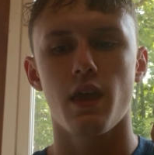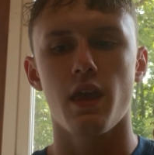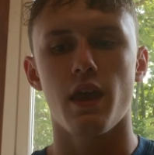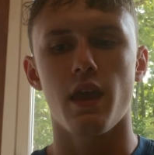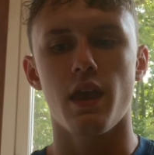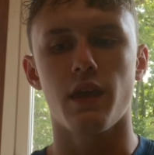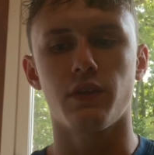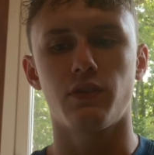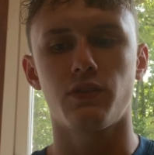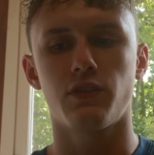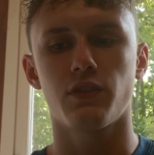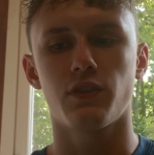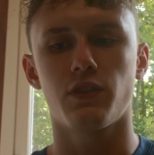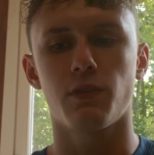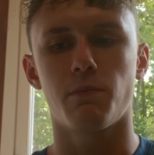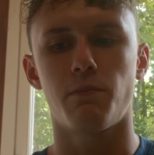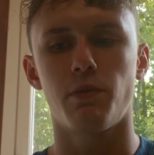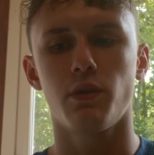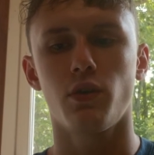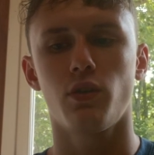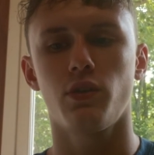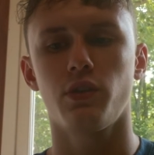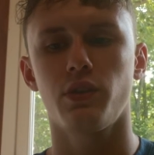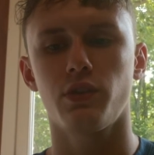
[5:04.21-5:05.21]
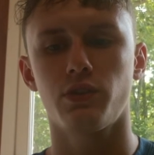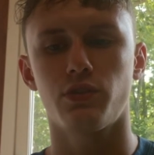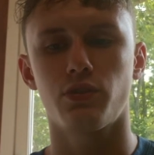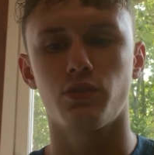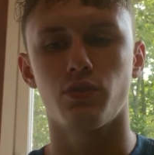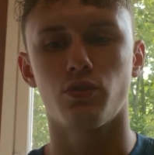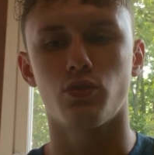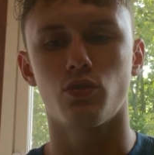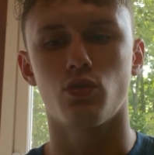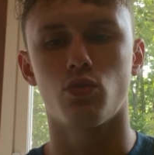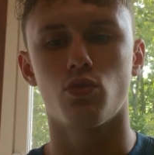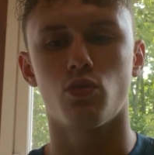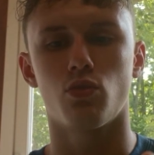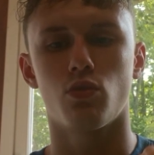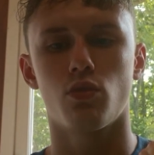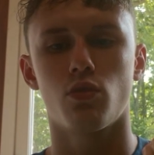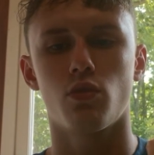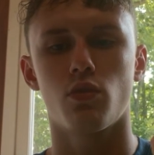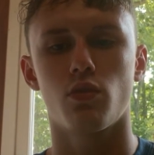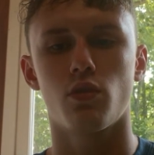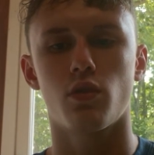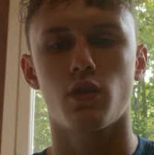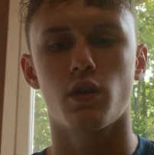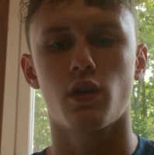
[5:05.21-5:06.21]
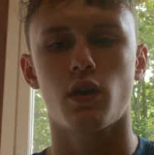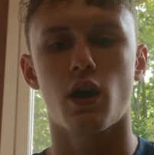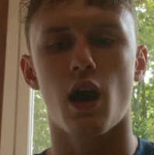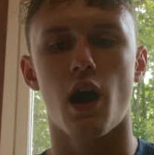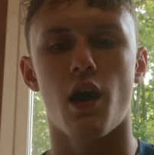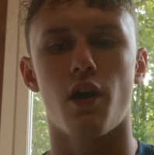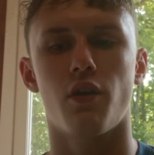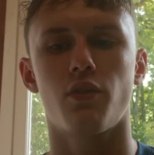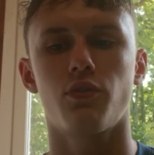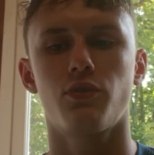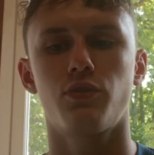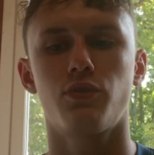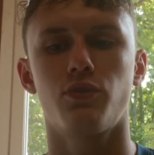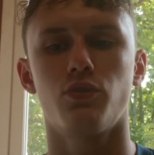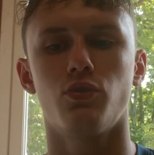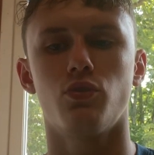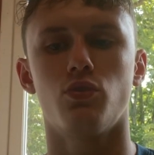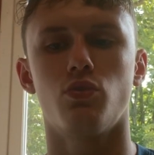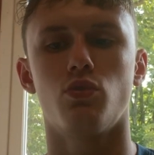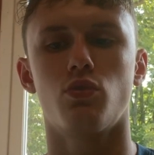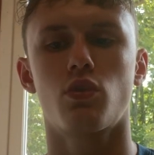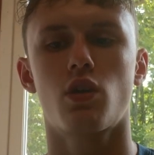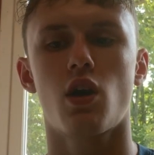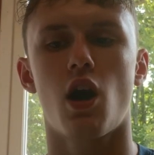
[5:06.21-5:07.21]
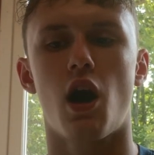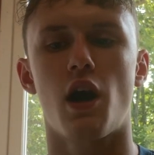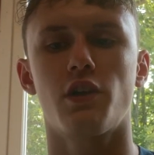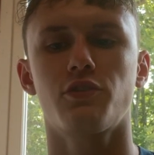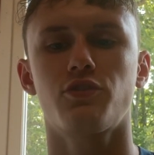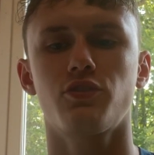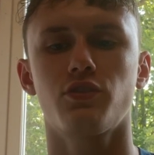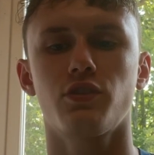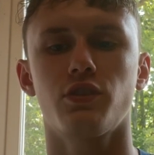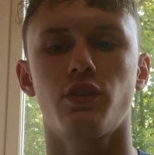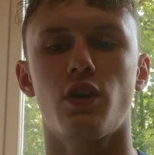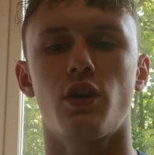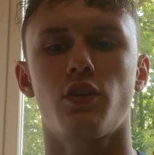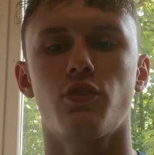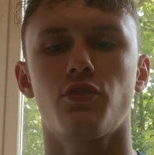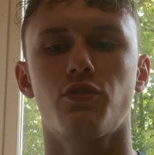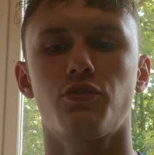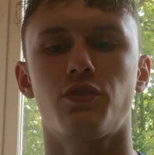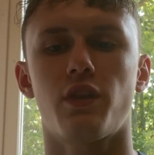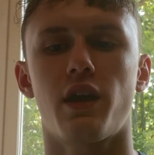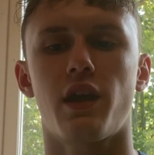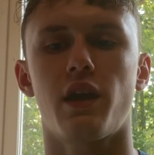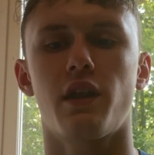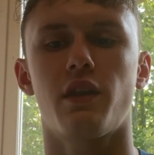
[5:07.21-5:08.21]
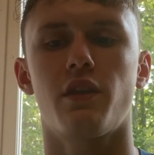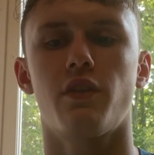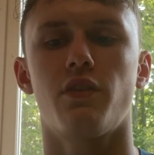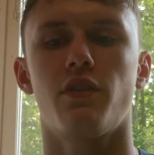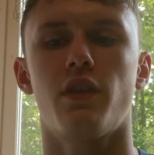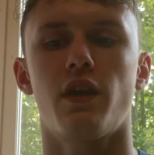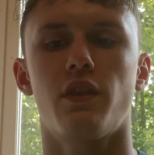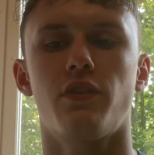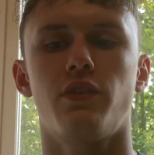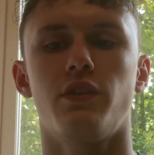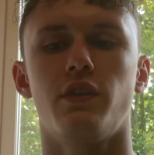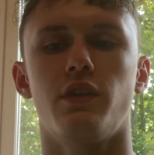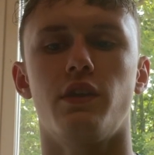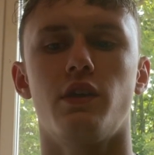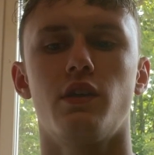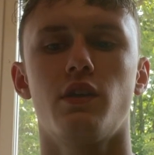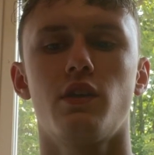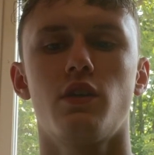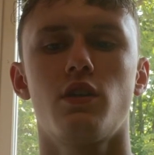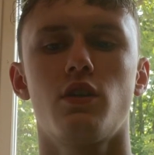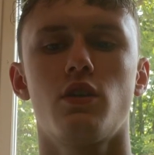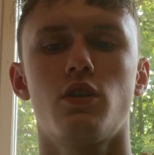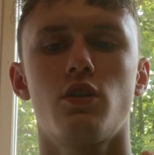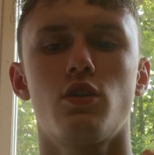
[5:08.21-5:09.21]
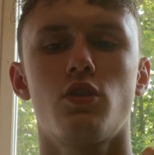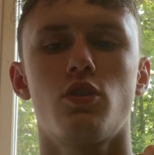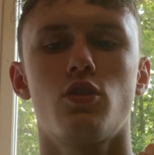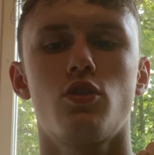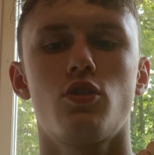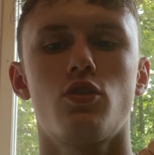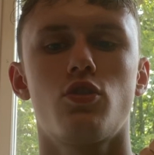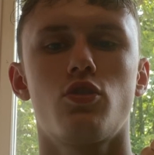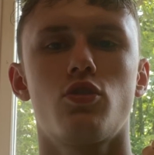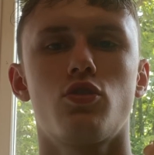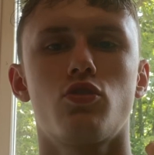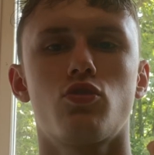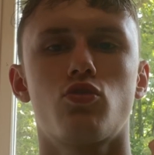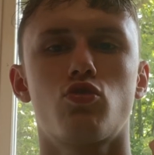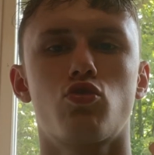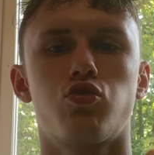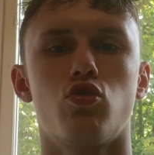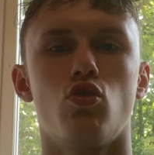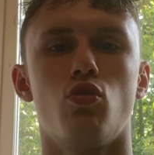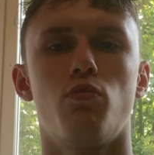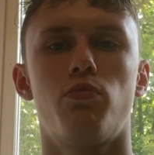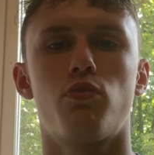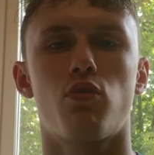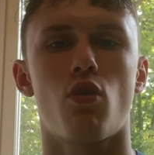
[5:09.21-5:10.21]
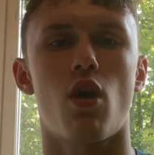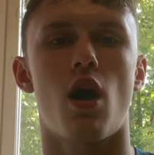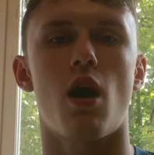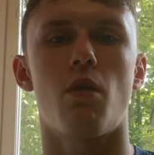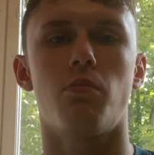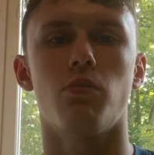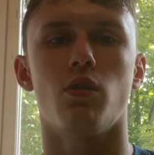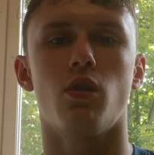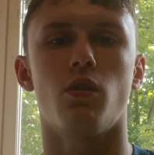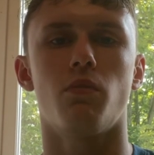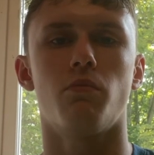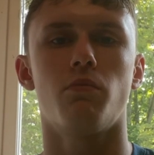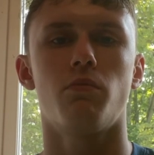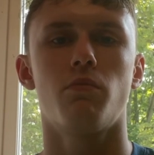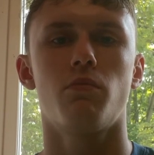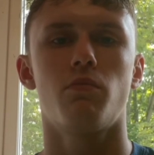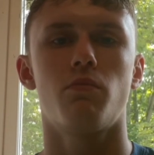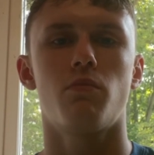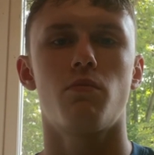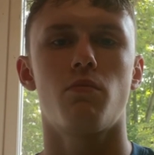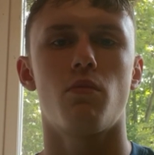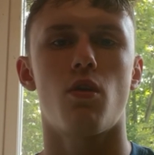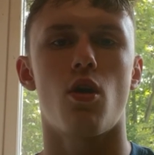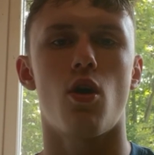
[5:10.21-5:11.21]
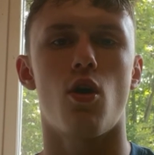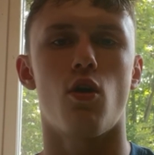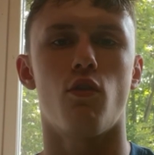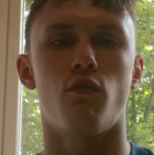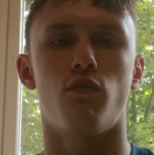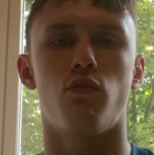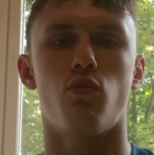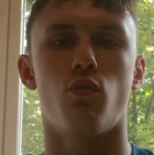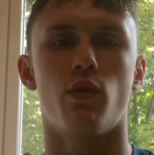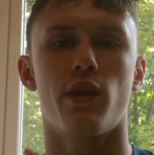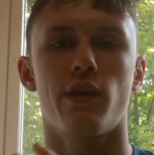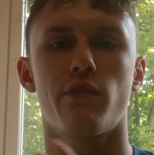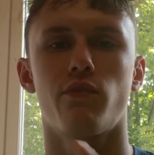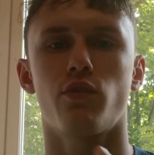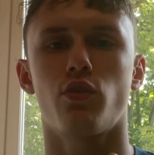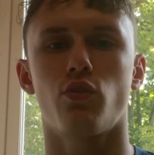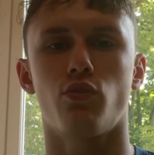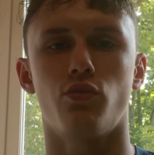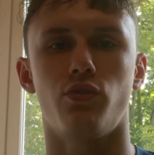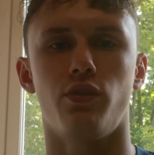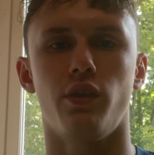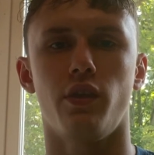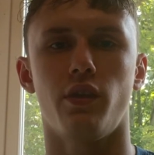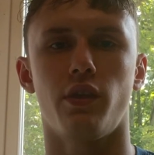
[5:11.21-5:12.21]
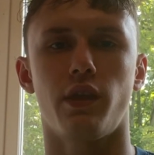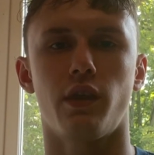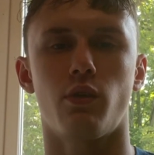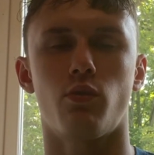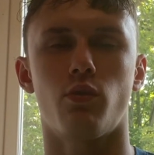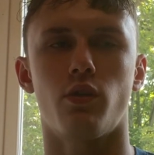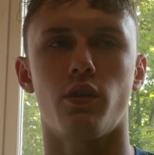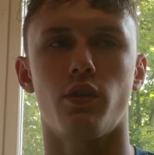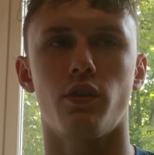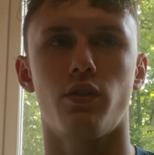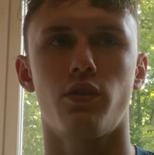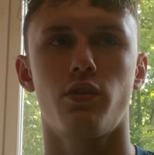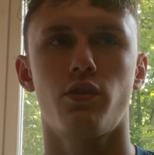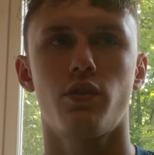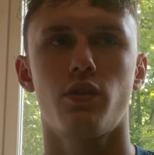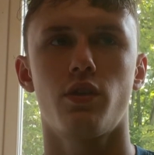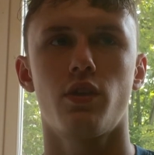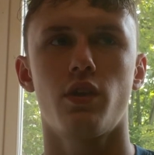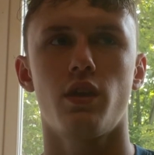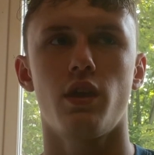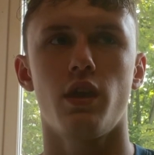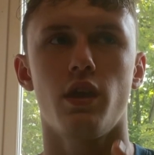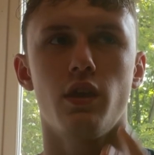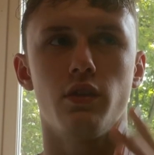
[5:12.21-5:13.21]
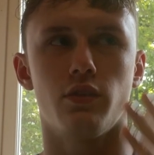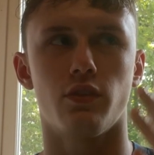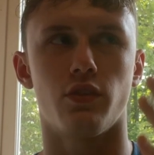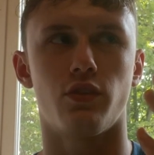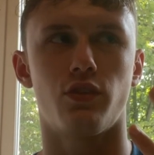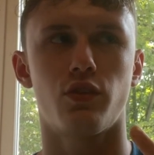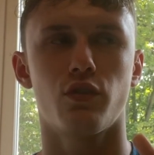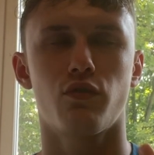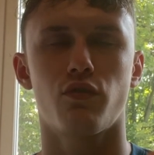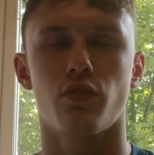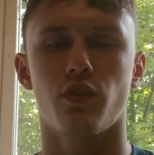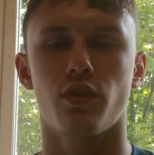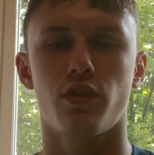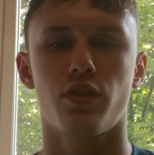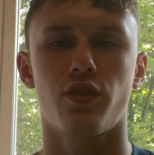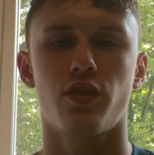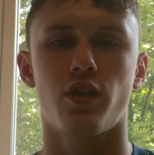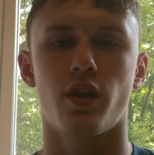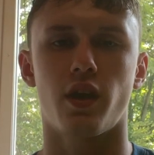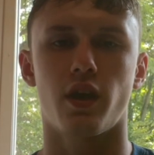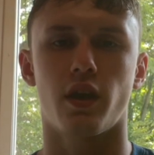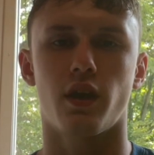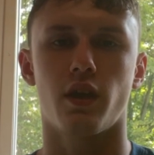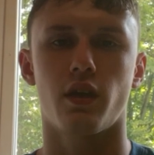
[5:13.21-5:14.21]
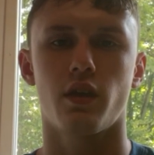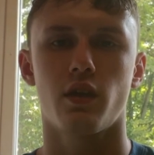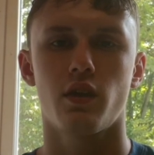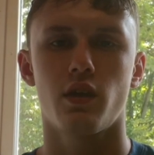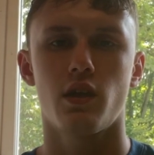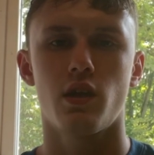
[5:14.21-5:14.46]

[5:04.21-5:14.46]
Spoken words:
it's this ability to consciously understand that the true problem of whatever you're dealing with is a different thing